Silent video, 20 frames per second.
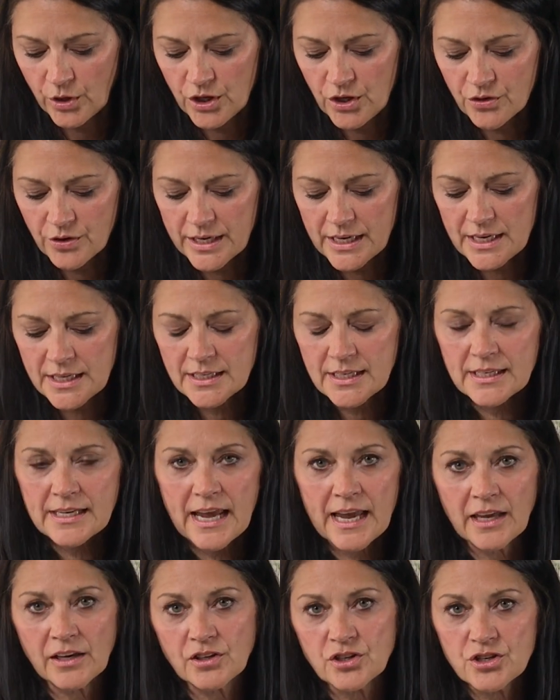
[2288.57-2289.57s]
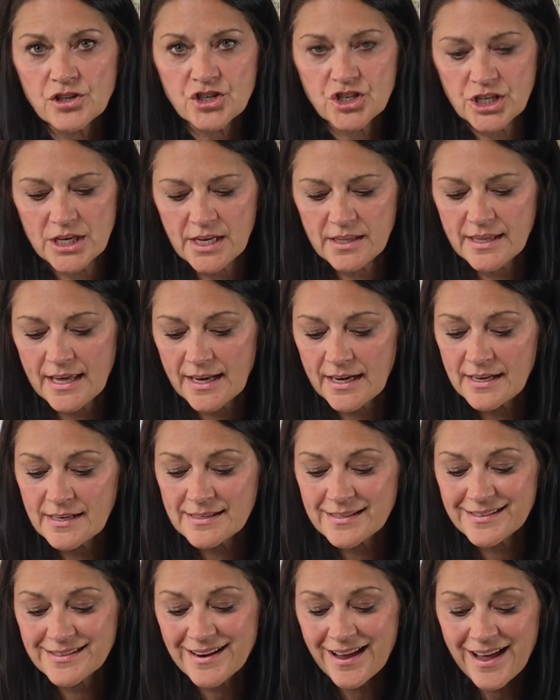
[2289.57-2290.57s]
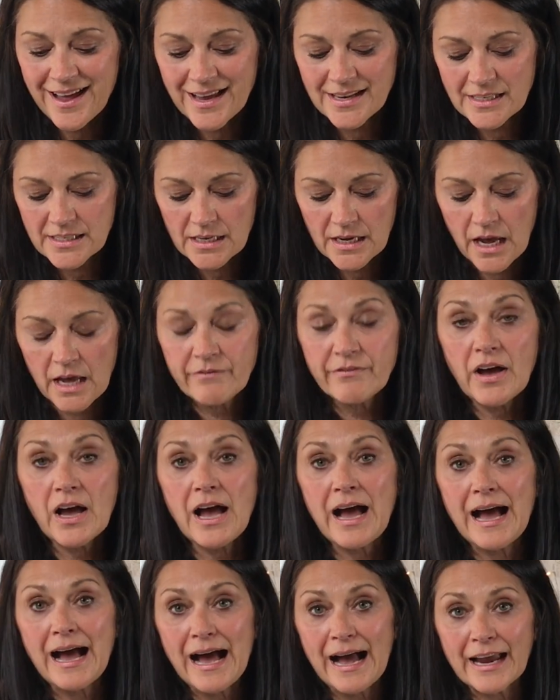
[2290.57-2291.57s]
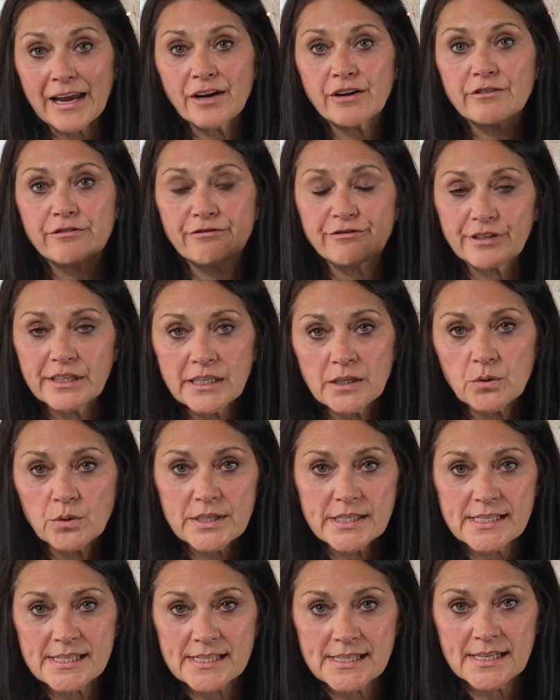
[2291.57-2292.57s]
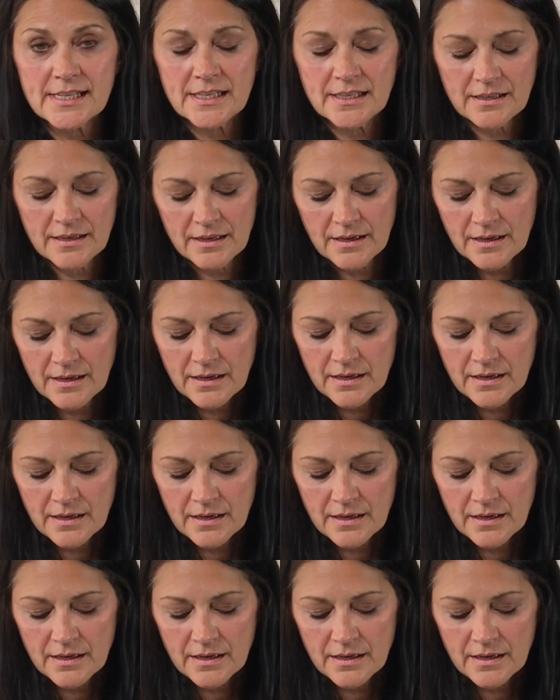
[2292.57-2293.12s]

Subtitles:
When you're in an energy that is not of a higher frequency,